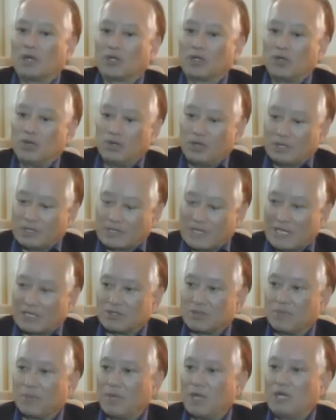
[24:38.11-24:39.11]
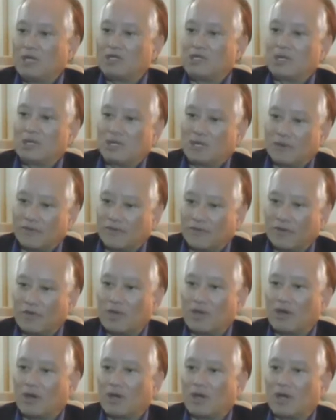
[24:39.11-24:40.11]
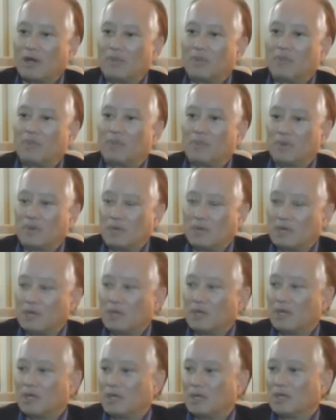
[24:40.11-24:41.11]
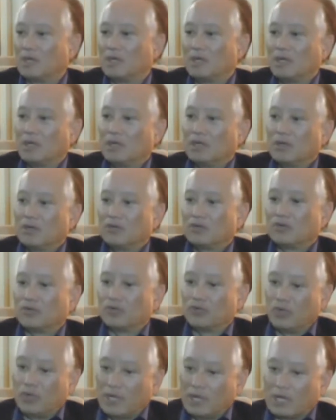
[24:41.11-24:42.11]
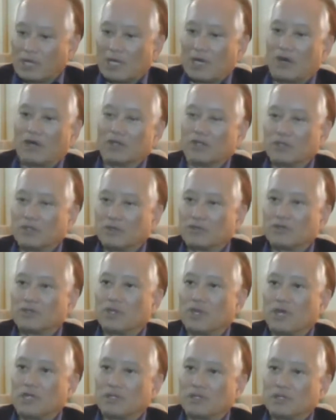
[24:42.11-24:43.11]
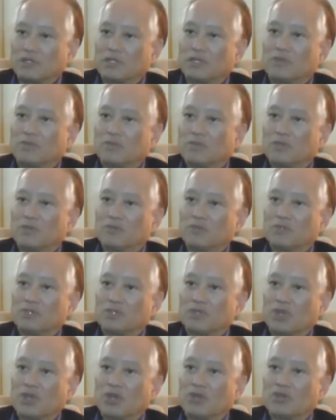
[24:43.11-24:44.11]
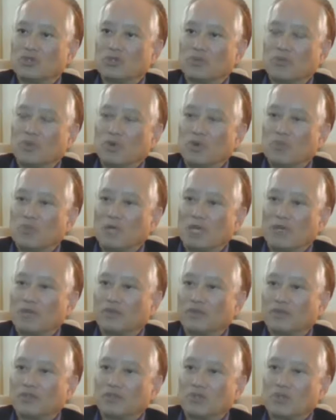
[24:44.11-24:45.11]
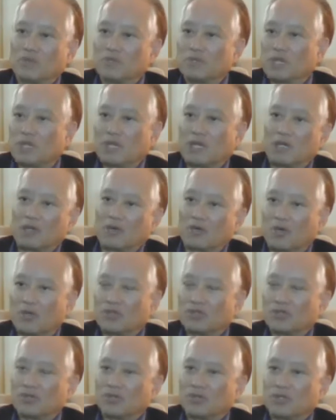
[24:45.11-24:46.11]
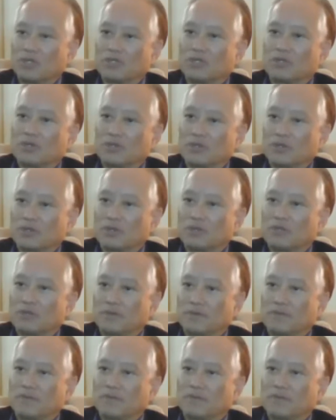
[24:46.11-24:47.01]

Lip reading: Acute exacerbation, a flare-up, reoccurrence of signs and symptoms, those are more meaningful terms that cut across all disorders.